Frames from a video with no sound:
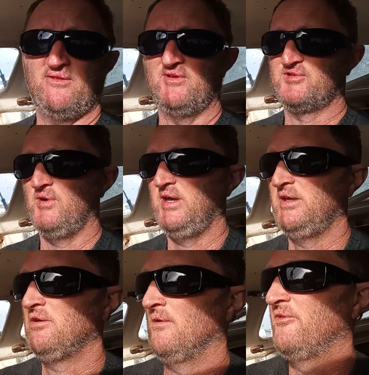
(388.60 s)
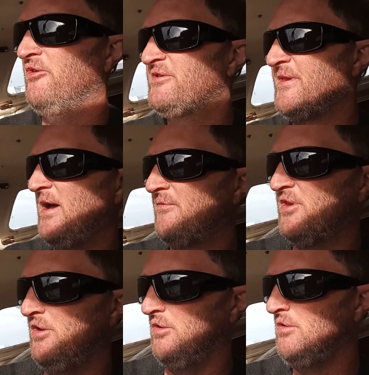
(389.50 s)
this way on Thursday
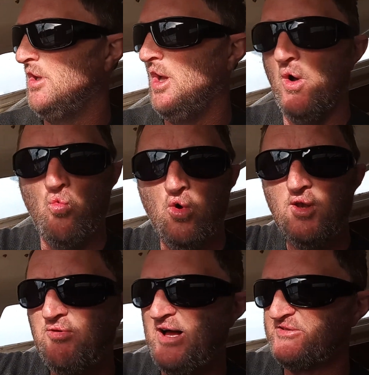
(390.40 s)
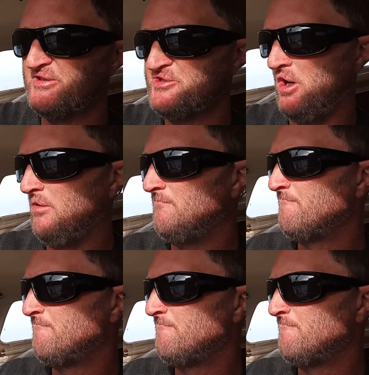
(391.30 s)
afternoon. Water blast the top.